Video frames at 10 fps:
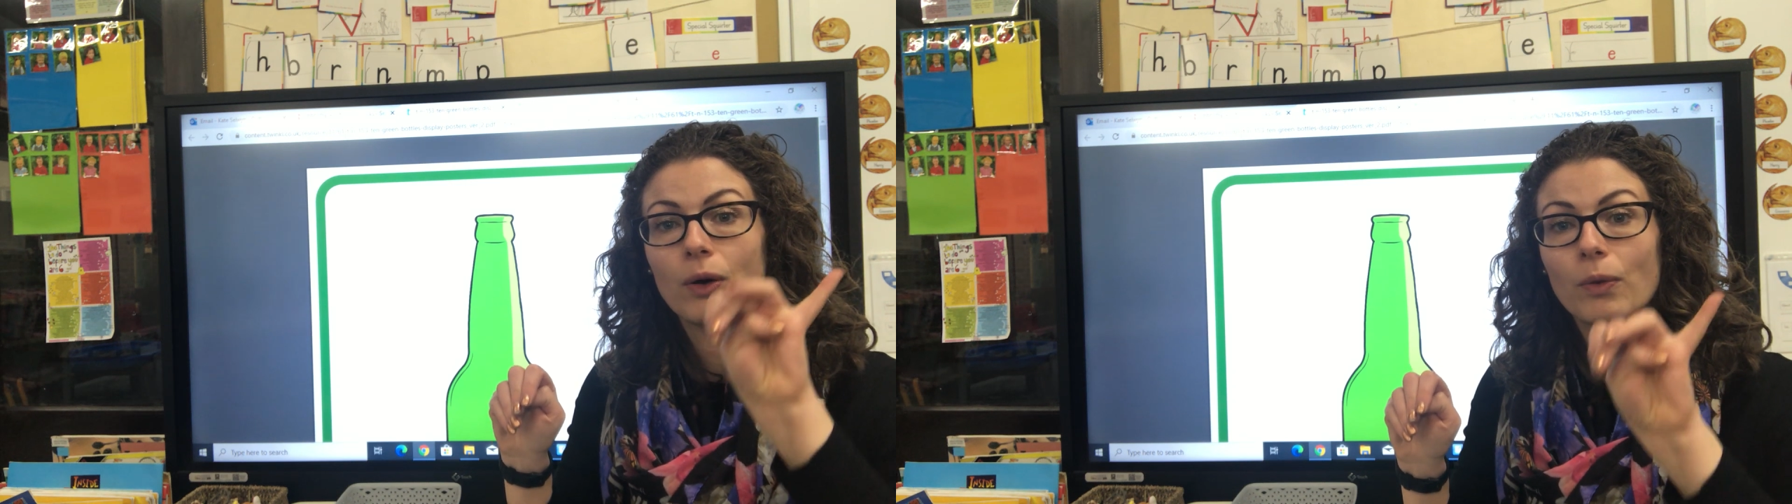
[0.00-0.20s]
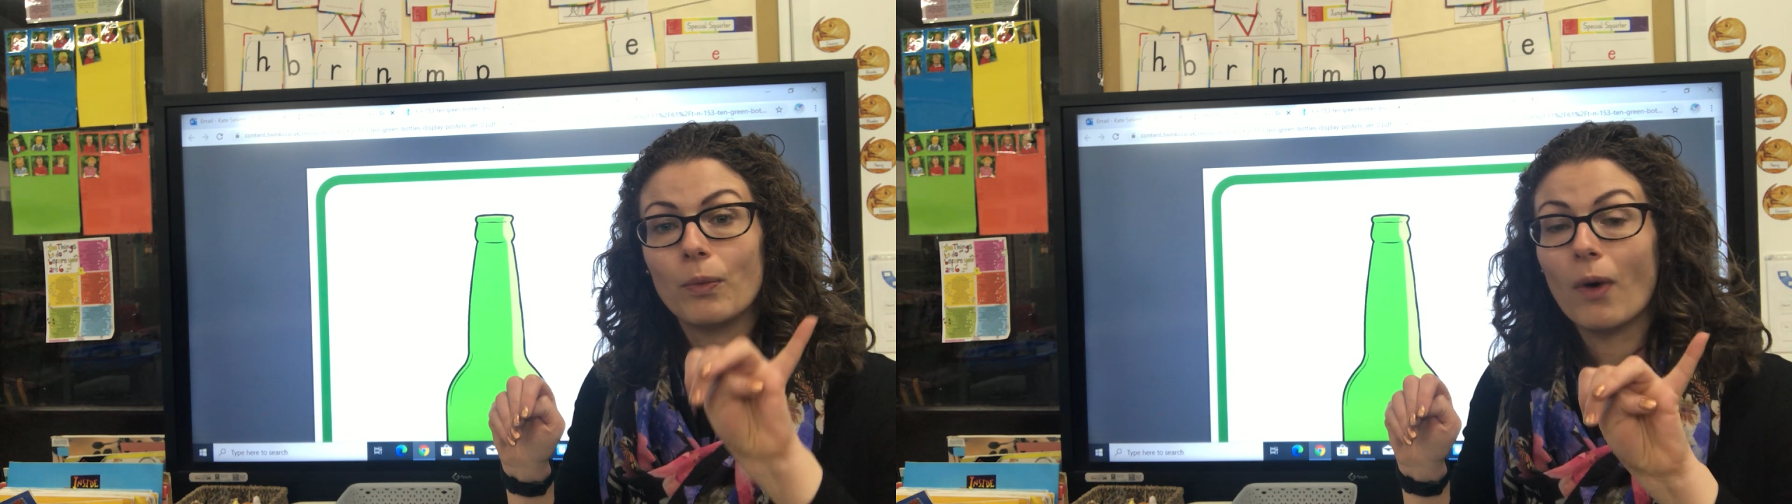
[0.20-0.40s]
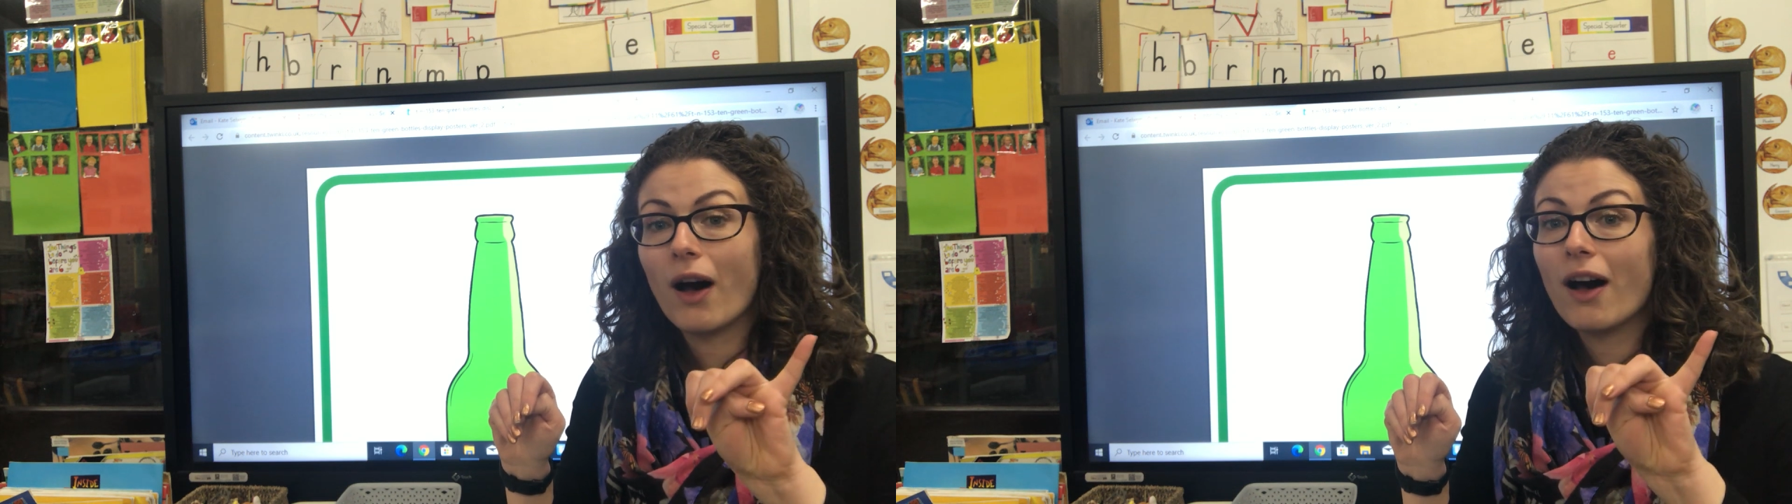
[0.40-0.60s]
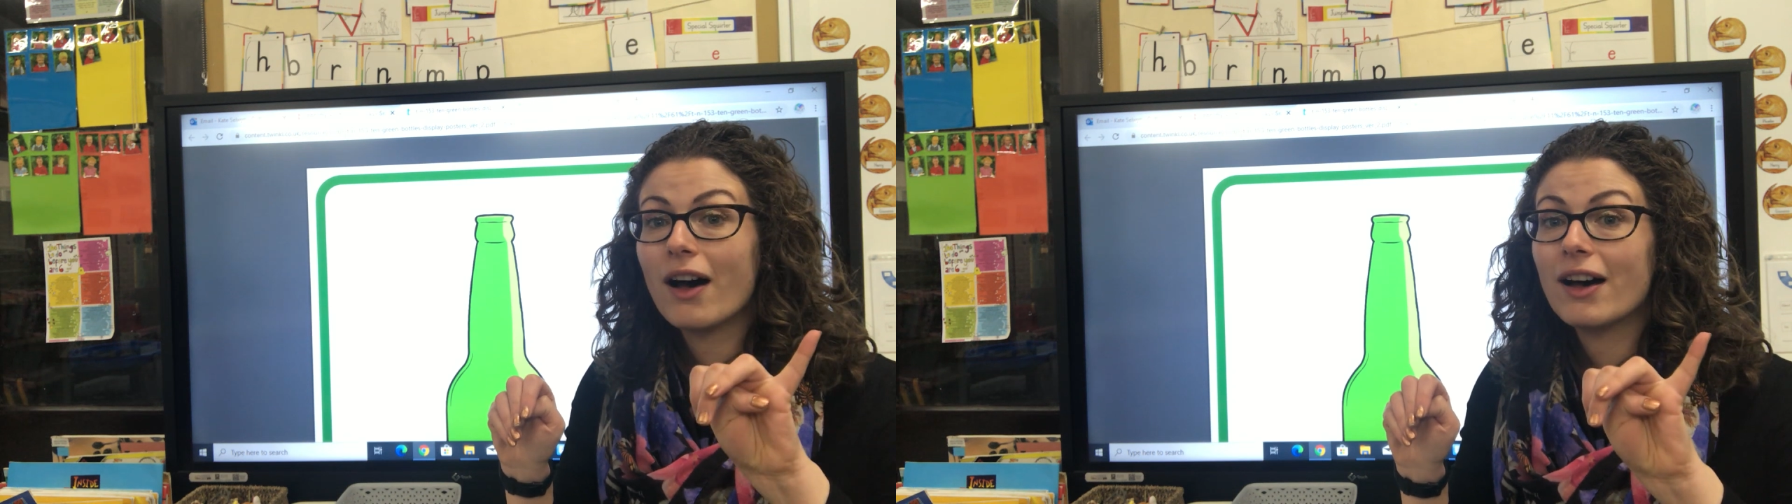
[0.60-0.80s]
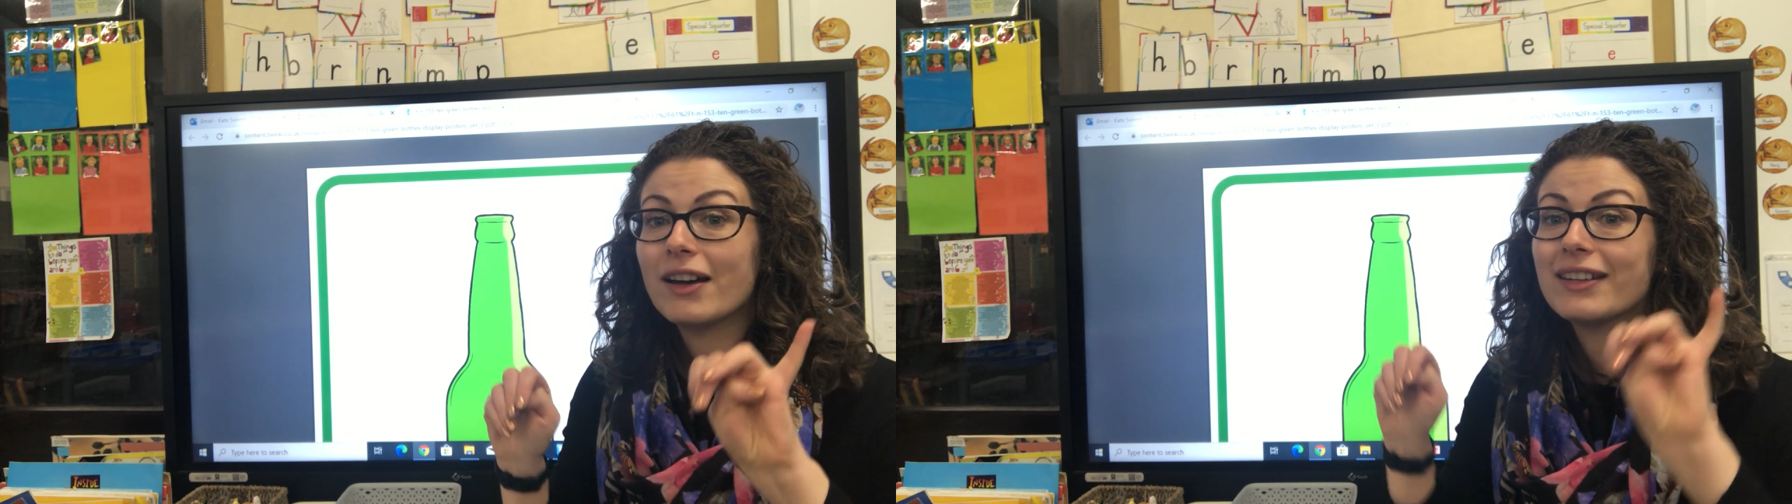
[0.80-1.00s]

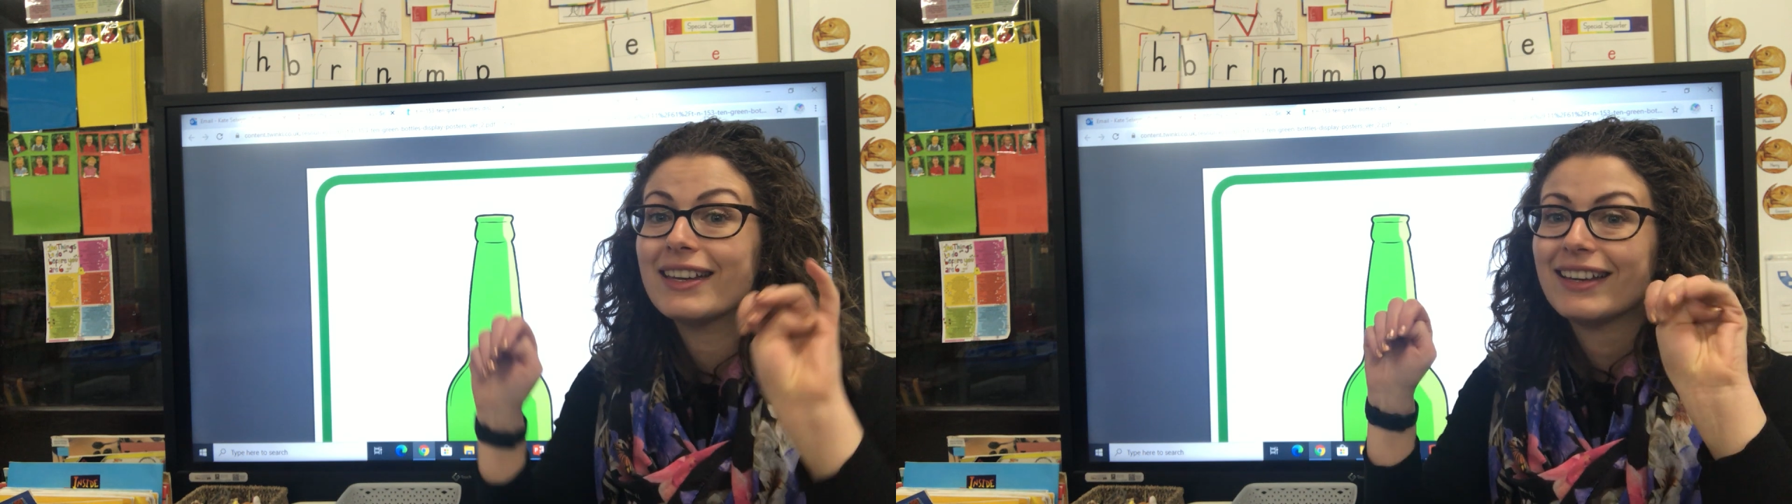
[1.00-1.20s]
1,